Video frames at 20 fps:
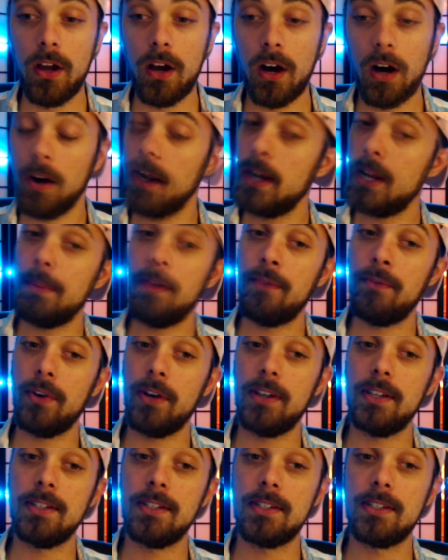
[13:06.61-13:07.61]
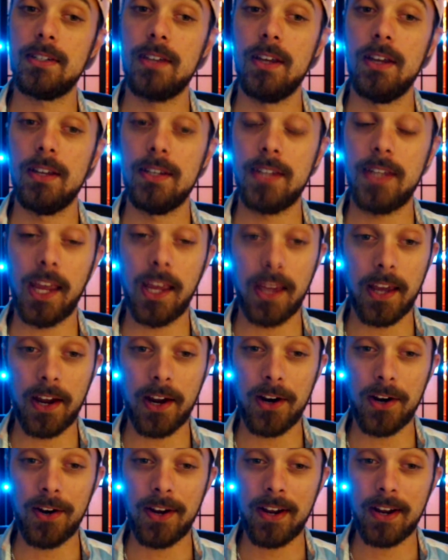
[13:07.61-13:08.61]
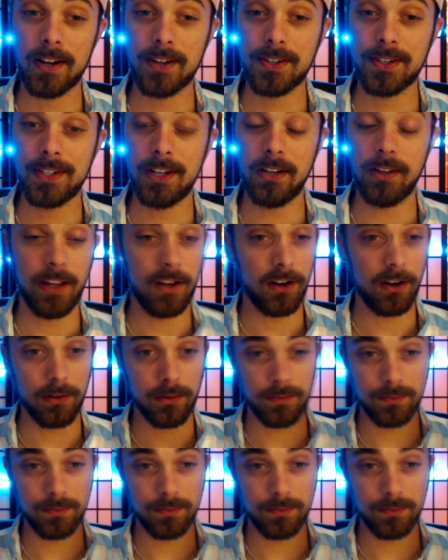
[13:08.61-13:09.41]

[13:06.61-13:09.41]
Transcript: Alrighty, my friends, take care, and I'll see you later.